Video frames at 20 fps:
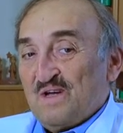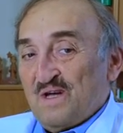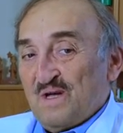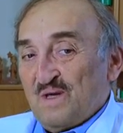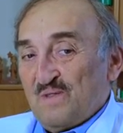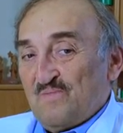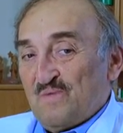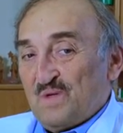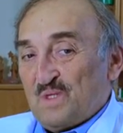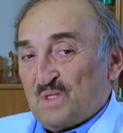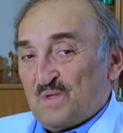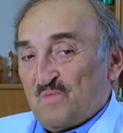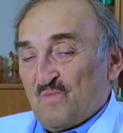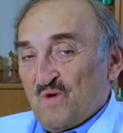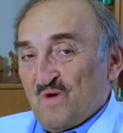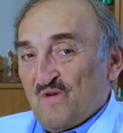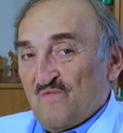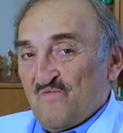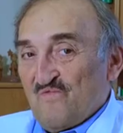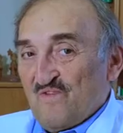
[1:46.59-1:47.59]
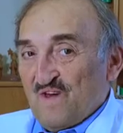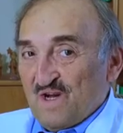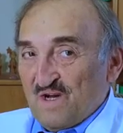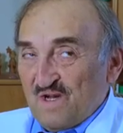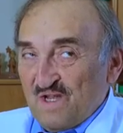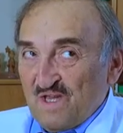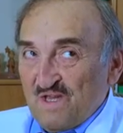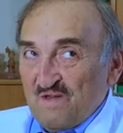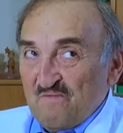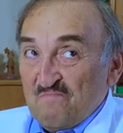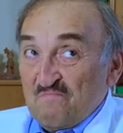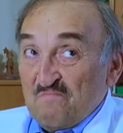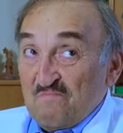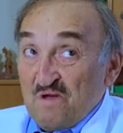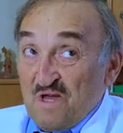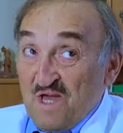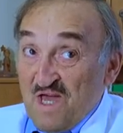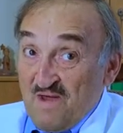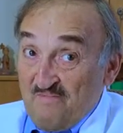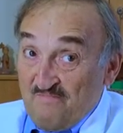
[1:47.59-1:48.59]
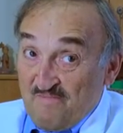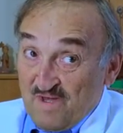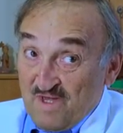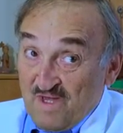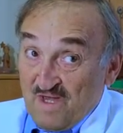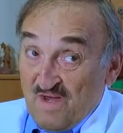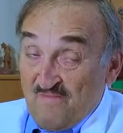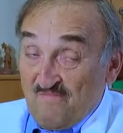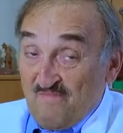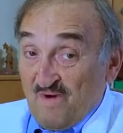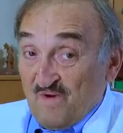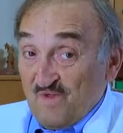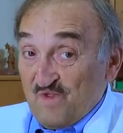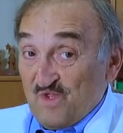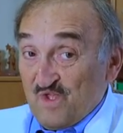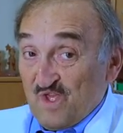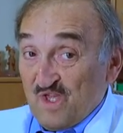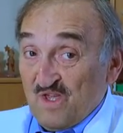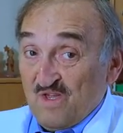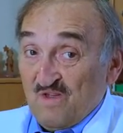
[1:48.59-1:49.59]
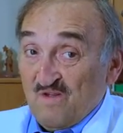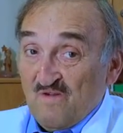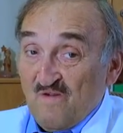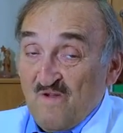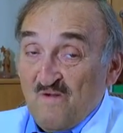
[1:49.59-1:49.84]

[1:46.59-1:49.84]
and which were very happy about the